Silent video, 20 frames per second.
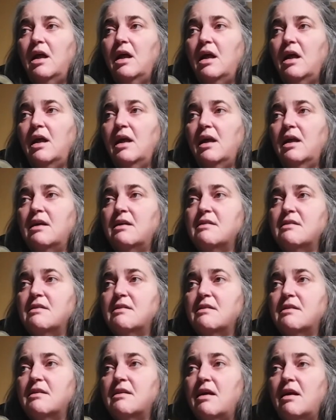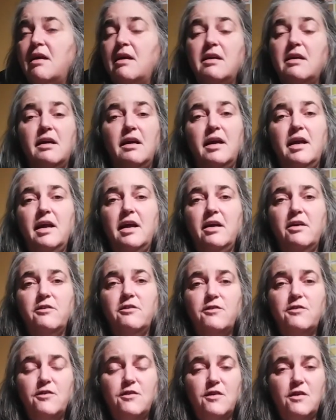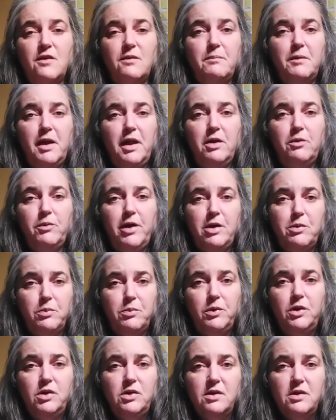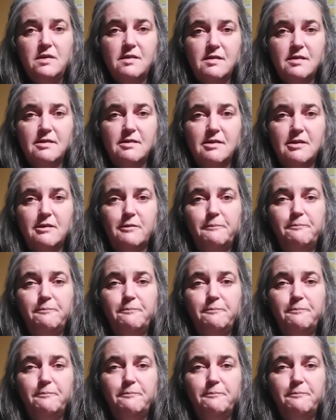And I have some lightweight wools